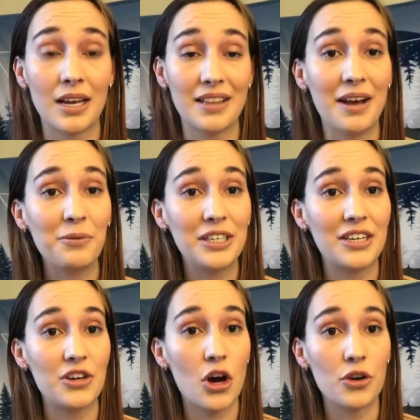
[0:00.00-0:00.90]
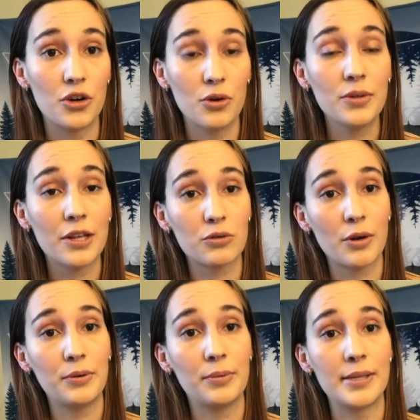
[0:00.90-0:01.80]
That we did not know. That's
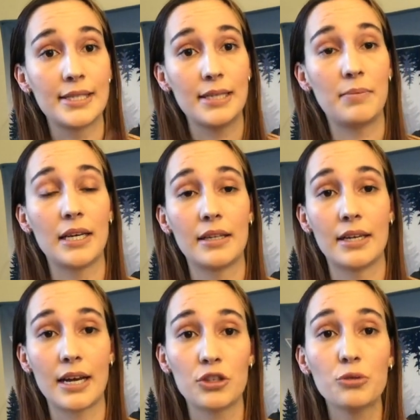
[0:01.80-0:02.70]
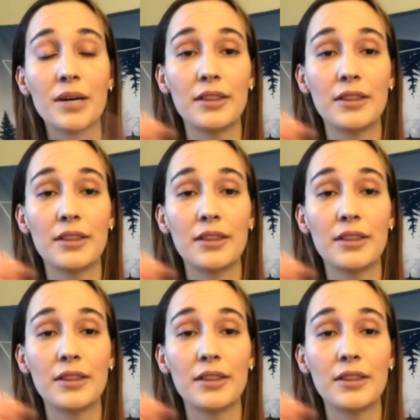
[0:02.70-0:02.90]
why we'd been sleeping in the next room.